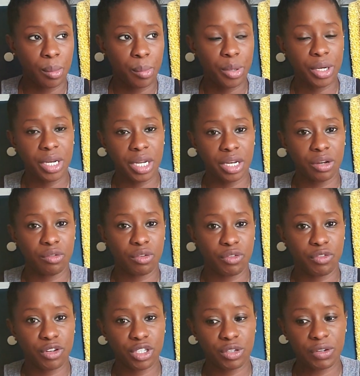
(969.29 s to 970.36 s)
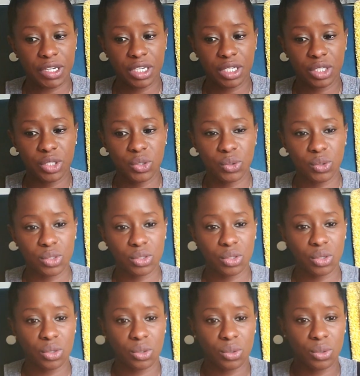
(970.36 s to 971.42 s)
put in the refrigerator too,
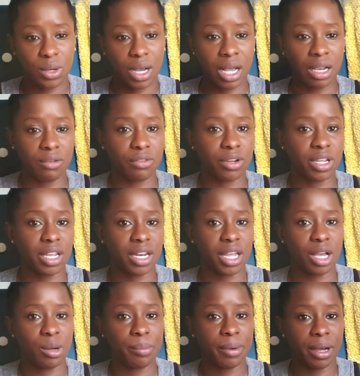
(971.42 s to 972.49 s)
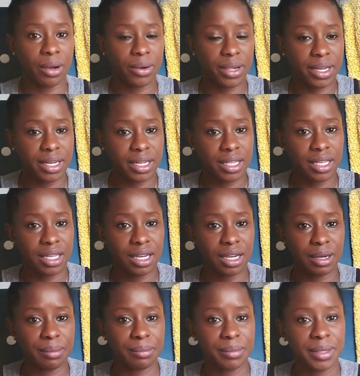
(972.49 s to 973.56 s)
so Oliver can help out in
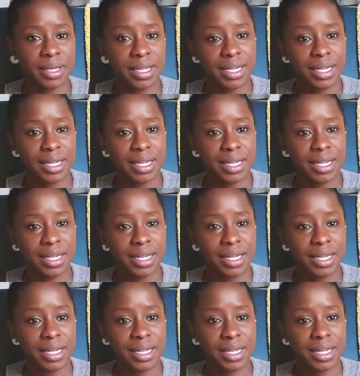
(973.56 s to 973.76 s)
the